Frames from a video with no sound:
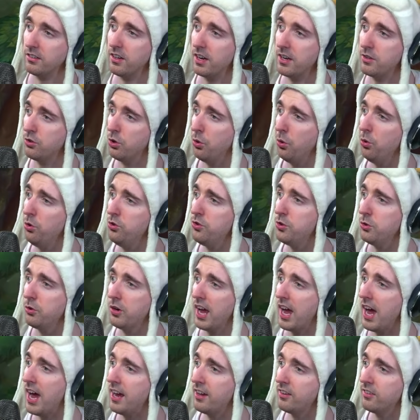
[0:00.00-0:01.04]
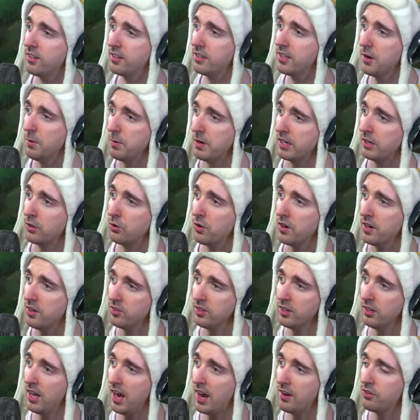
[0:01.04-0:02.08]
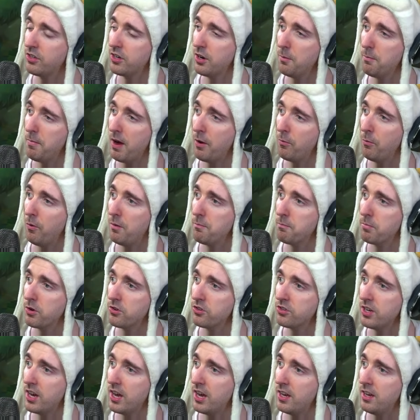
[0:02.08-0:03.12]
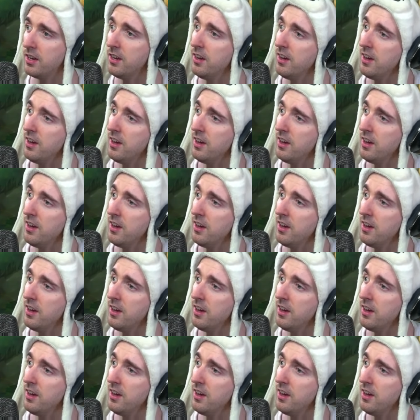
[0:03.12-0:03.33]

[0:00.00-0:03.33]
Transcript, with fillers: I told you guys that they would increase the lifesteal by 1%,